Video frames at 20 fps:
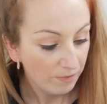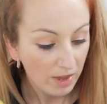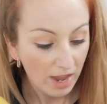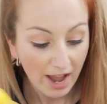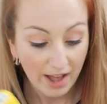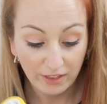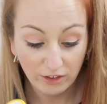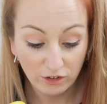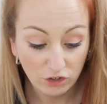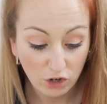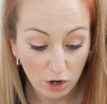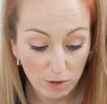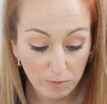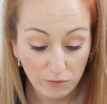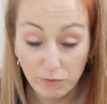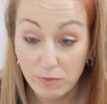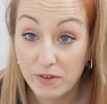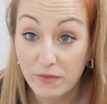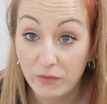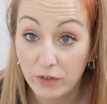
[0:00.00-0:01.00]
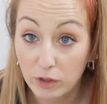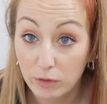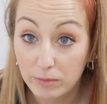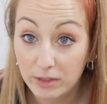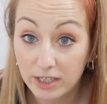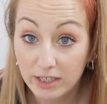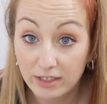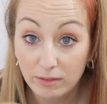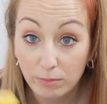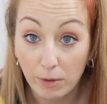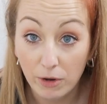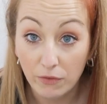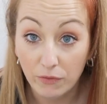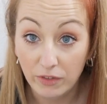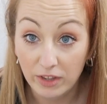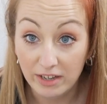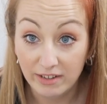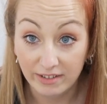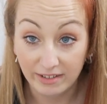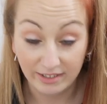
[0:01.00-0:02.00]
At the time of me filming this, both of
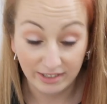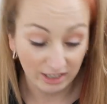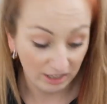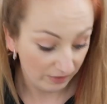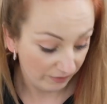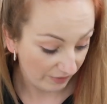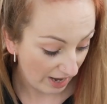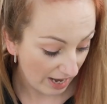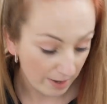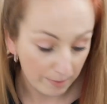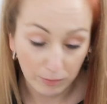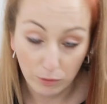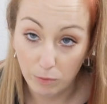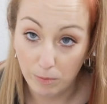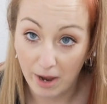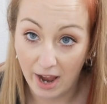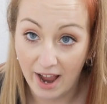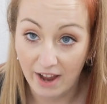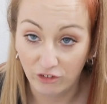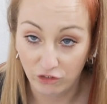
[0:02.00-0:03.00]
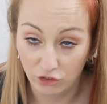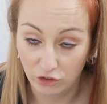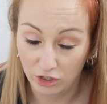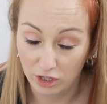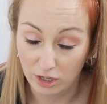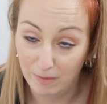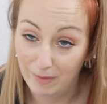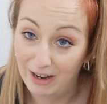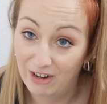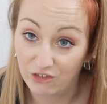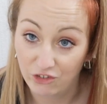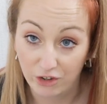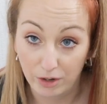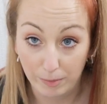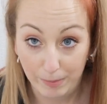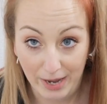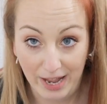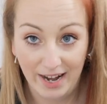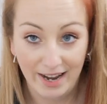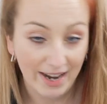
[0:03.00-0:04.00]
these are still available, but as you can imagine, the
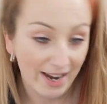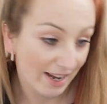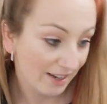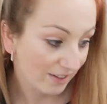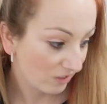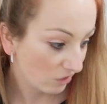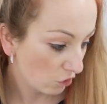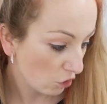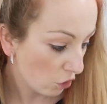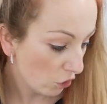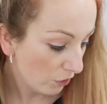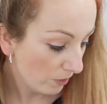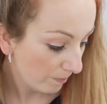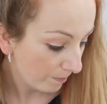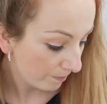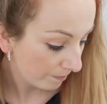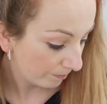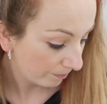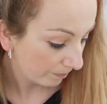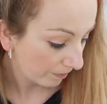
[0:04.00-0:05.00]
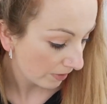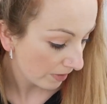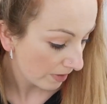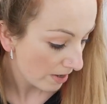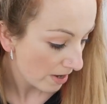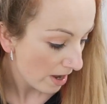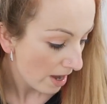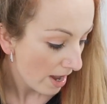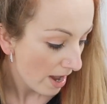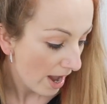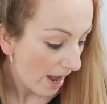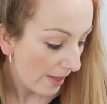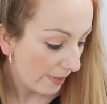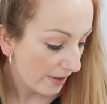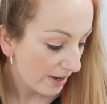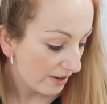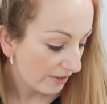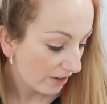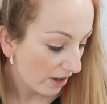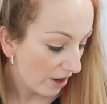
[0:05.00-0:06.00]
palette has gone. And
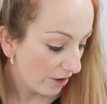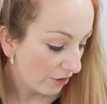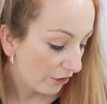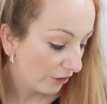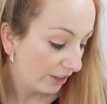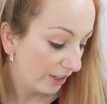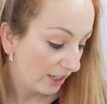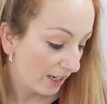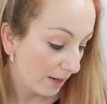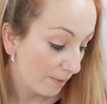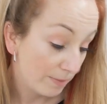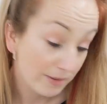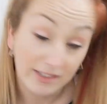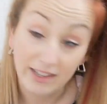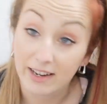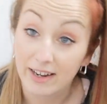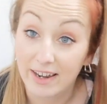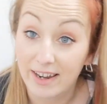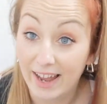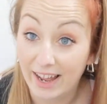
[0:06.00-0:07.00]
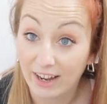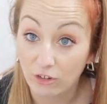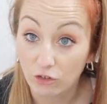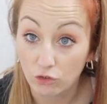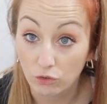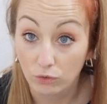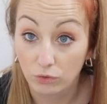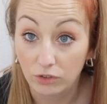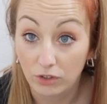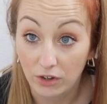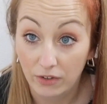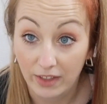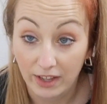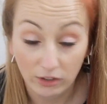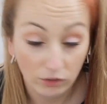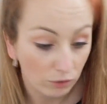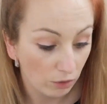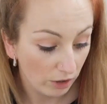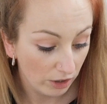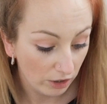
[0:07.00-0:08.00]
these are 98% natural, so
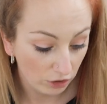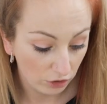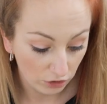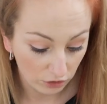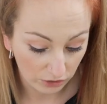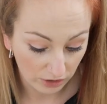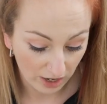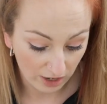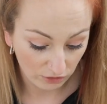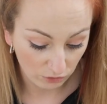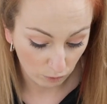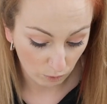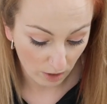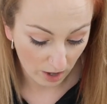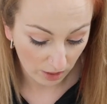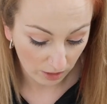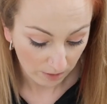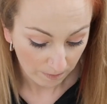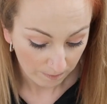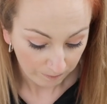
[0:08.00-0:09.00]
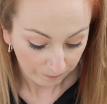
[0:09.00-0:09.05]
that's quite good as well.